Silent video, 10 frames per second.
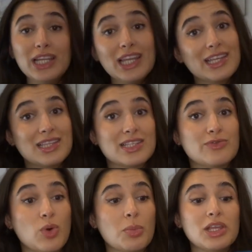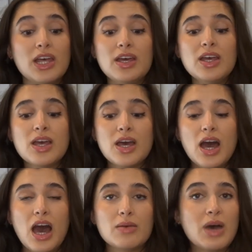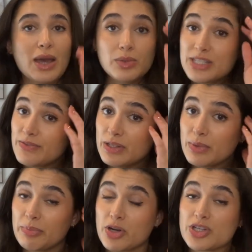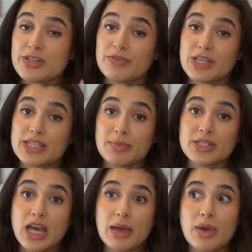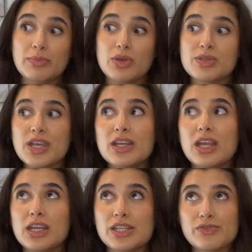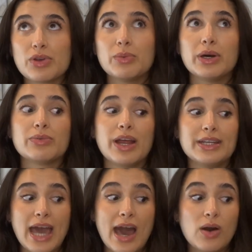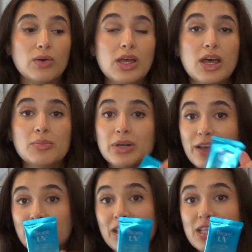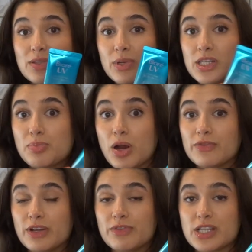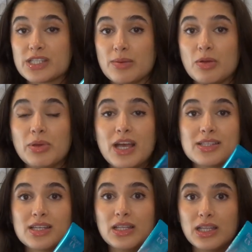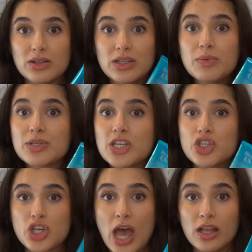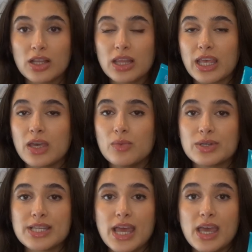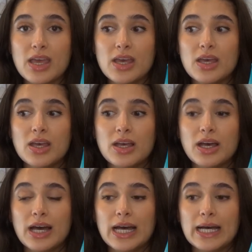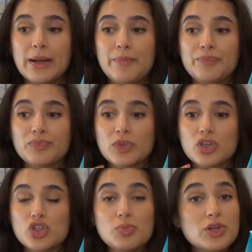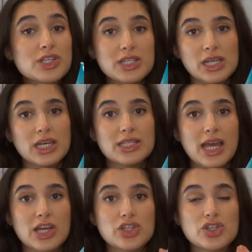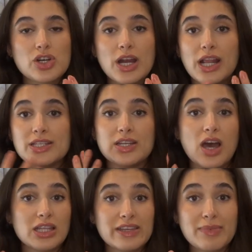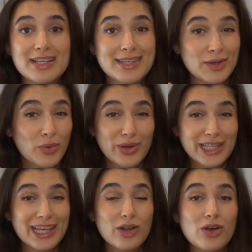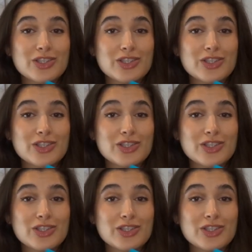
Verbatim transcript: like this formula. Um, I will definitely repurchase it for the summertime. I'm using an Innisfree one right now, but I feel like this one is perfect for the summer because it literally was a gel. Like it was a um, super slick texture and it did not leave my skin oily at all.